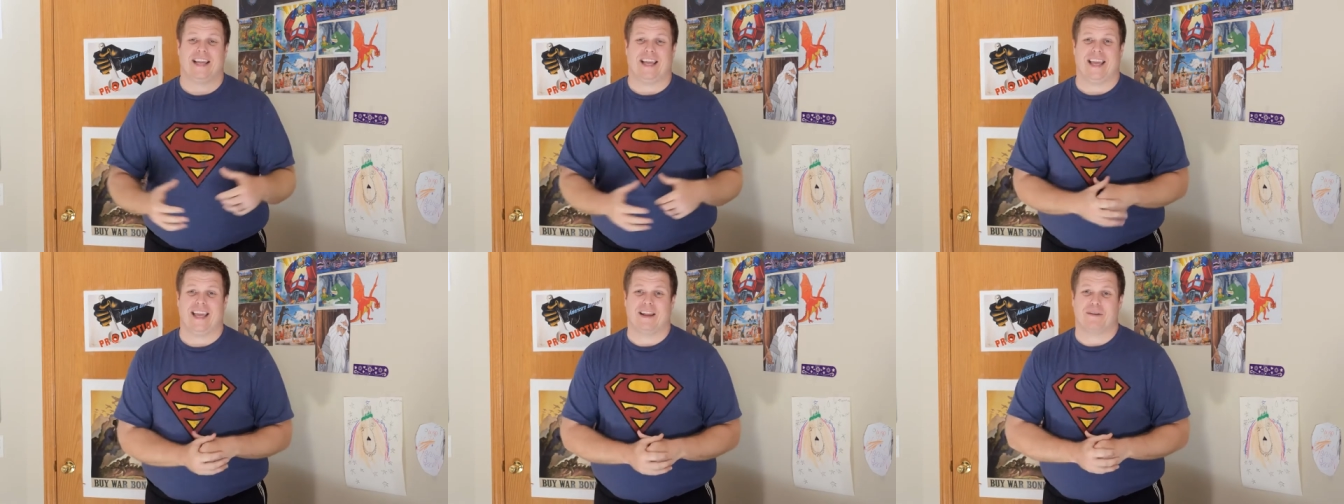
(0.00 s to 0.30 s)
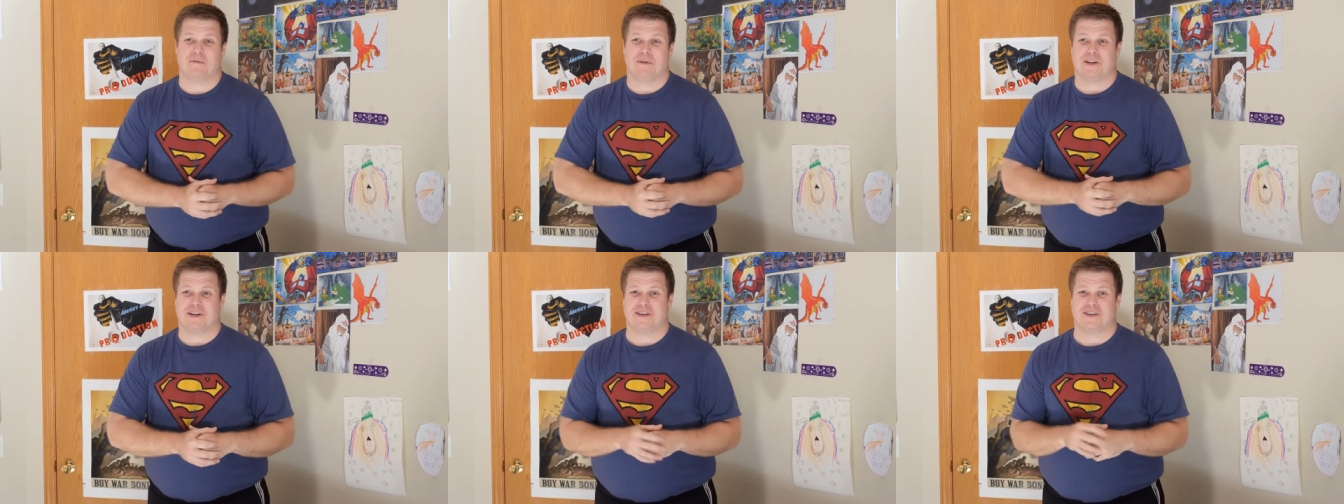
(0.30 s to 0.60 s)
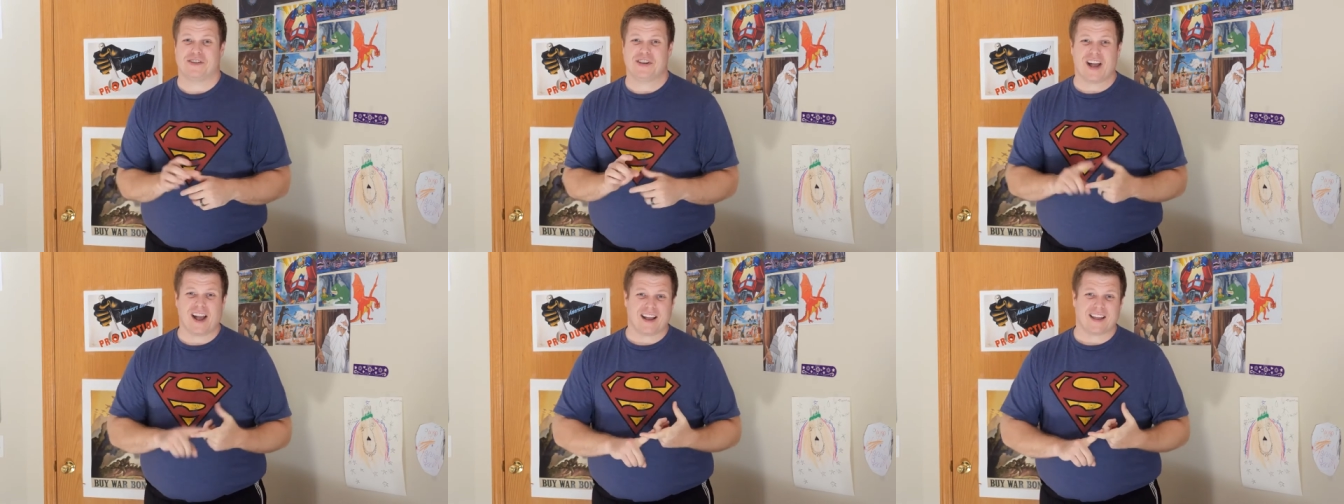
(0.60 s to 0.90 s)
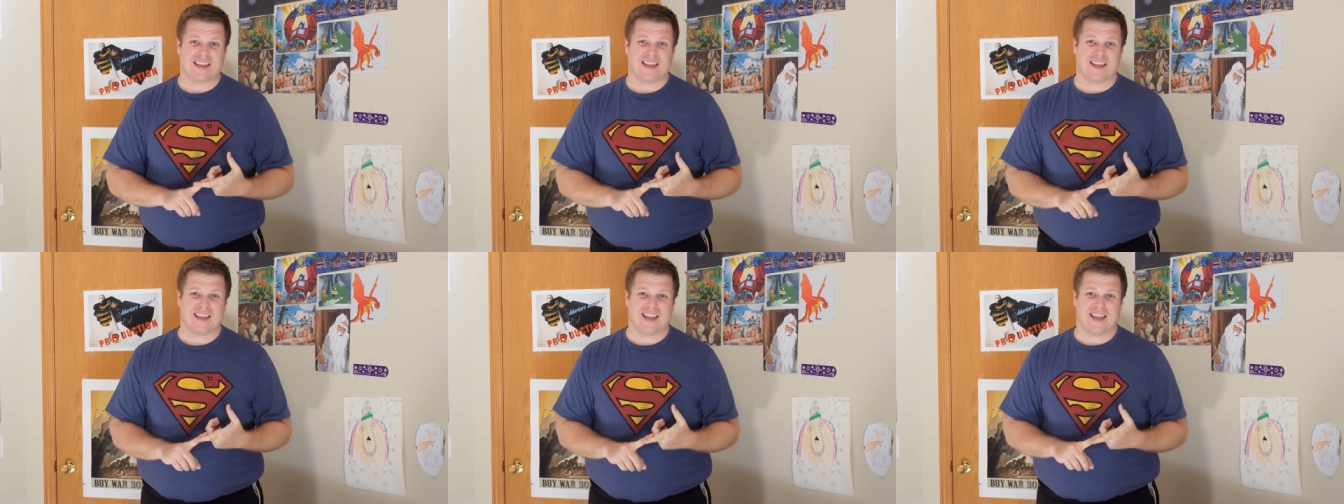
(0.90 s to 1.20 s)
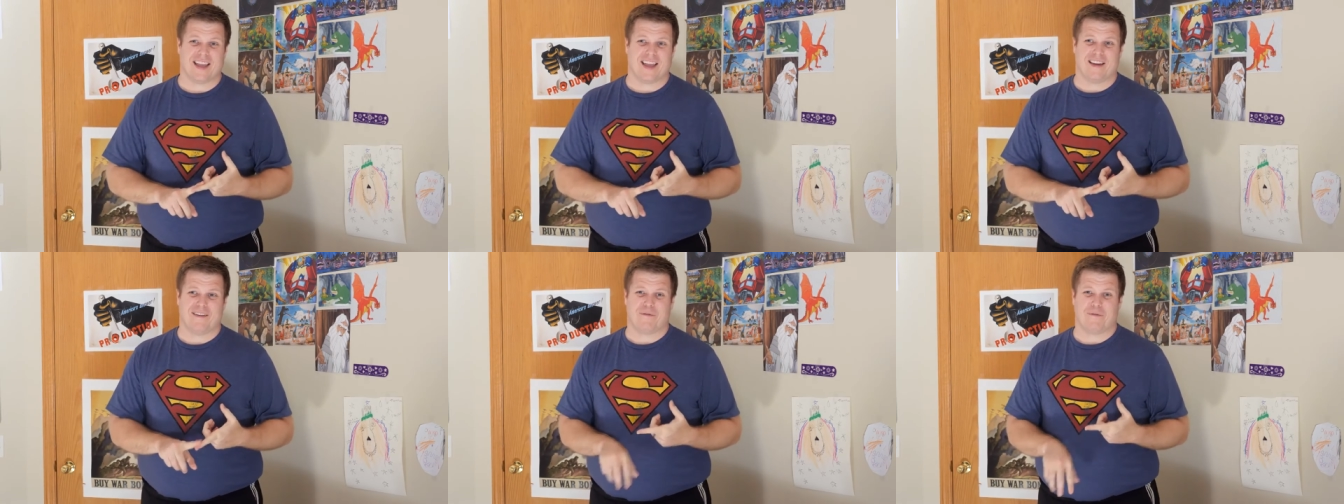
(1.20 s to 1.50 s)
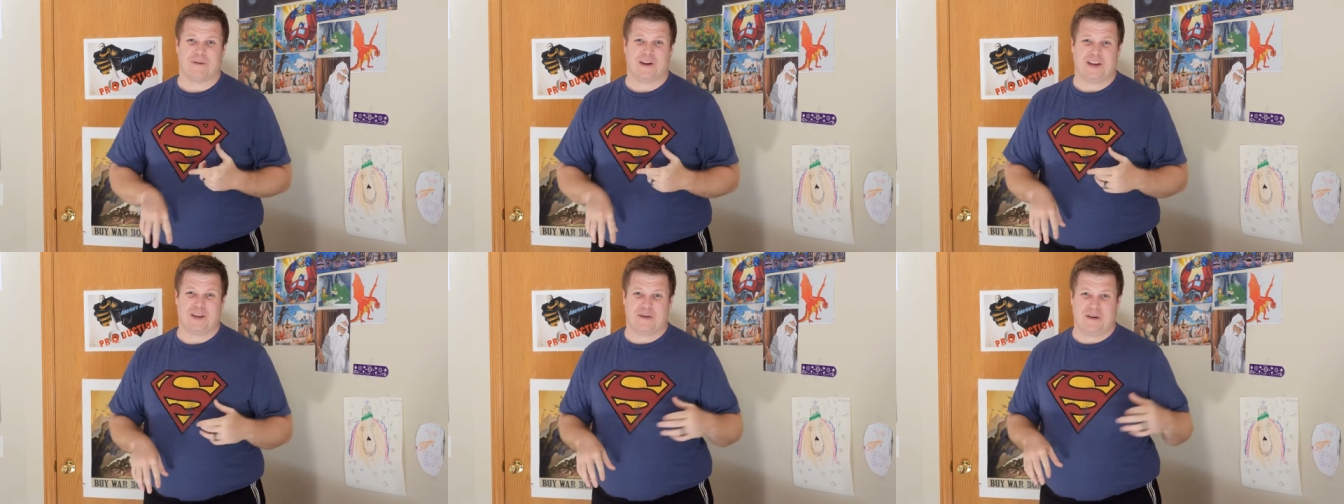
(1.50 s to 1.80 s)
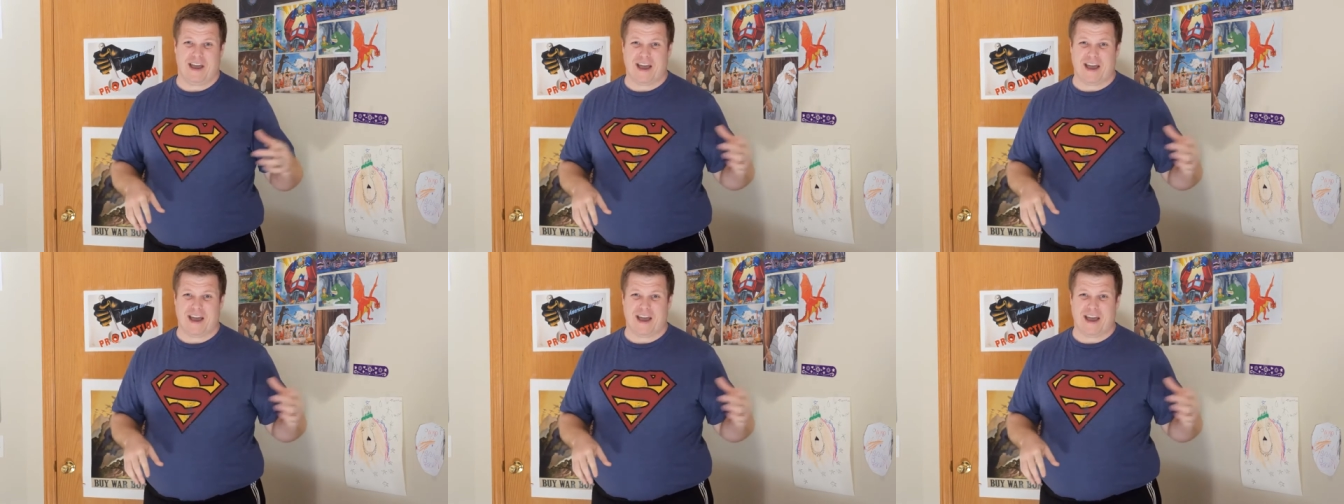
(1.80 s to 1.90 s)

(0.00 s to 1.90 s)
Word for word: And when you're jogging, when you